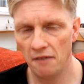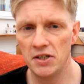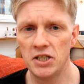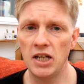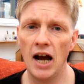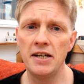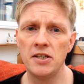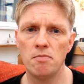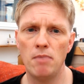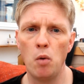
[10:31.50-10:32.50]
I've
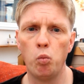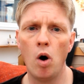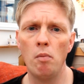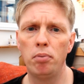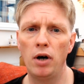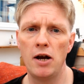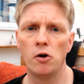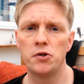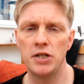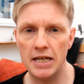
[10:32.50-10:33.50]
decided that my one
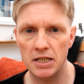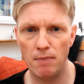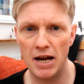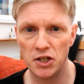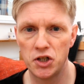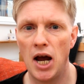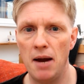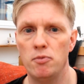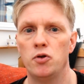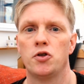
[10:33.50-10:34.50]
priority is my
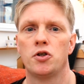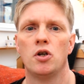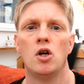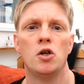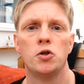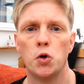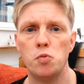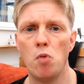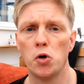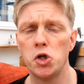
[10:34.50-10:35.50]
assignments. So
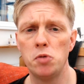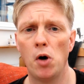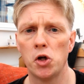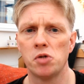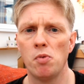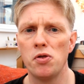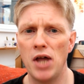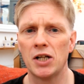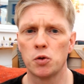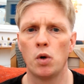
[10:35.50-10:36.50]
as much as possible,
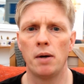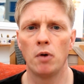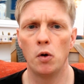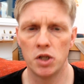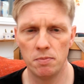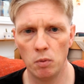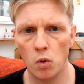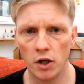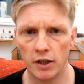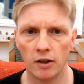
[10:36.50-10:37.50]
that's what I'm going to be
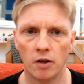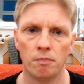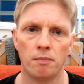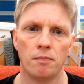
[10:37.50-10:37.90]
working on.